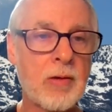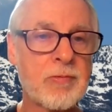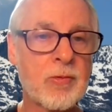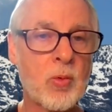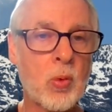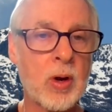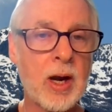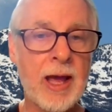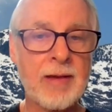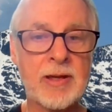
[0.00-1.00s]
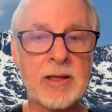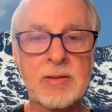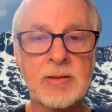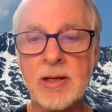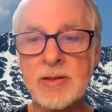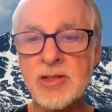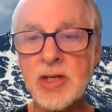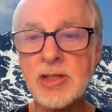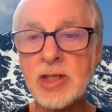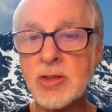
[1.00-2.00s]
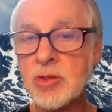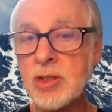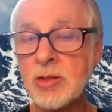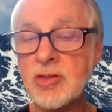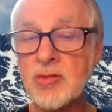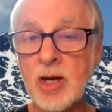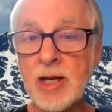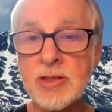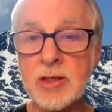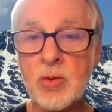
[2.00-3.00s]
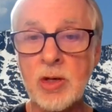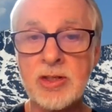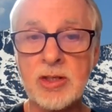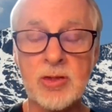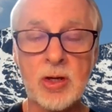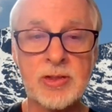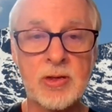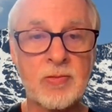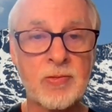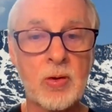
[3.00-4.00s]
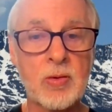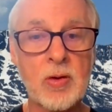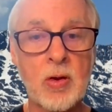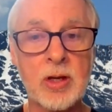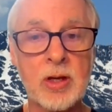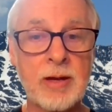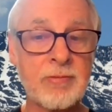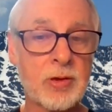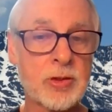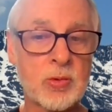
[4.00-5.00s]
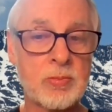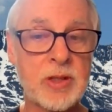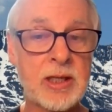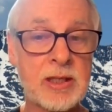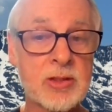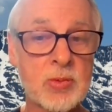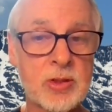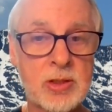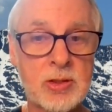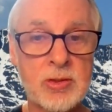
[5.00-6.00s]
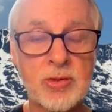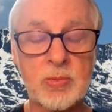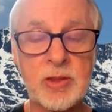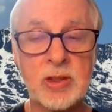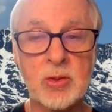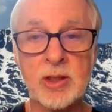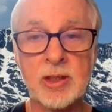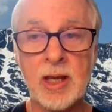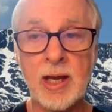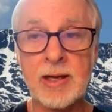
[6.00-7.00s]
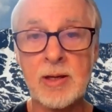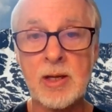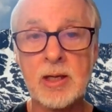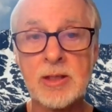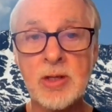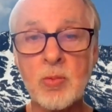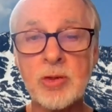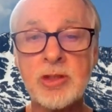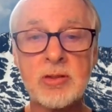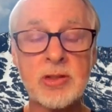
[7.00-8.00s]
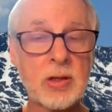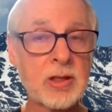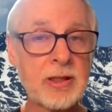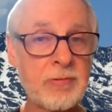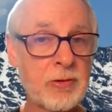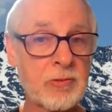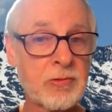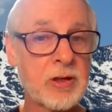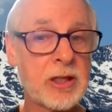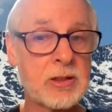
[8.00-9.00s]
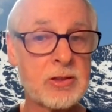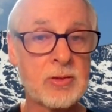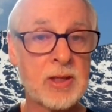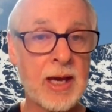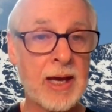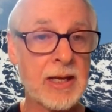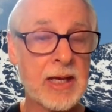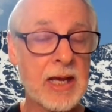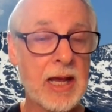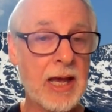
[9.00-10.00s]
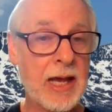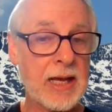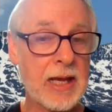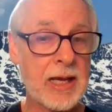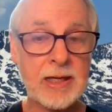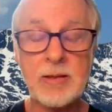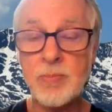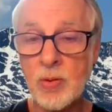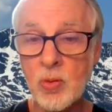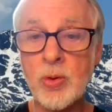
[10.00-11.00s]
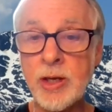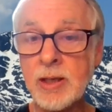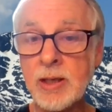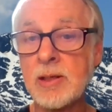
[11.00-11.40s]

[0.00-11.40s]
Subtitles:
for having discussions with students, for answering questions, also for online virtual meetings with students. We'll be doing that. So I want you certainly to feel free to do that at any point